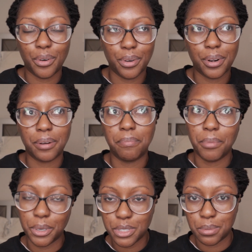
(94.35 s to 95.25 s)
or
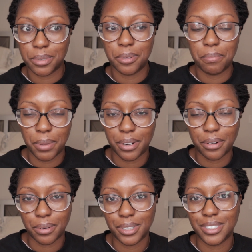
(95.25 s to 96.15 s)
multiple
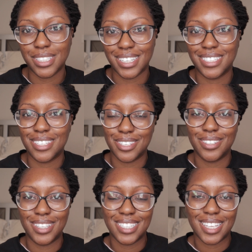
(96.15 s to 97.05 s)
barrel rolls
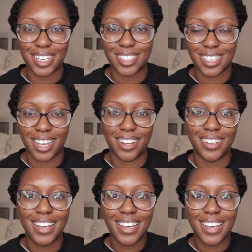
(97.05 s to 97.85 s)
into this hairstyle